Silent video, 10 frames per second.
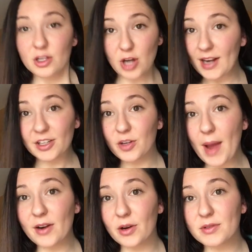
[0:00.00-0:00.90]
tracking your
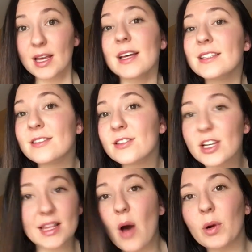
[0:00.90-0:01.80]
macros
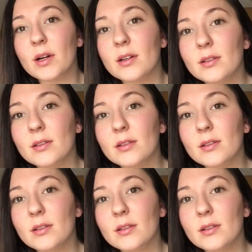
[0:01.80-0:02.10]
does not work.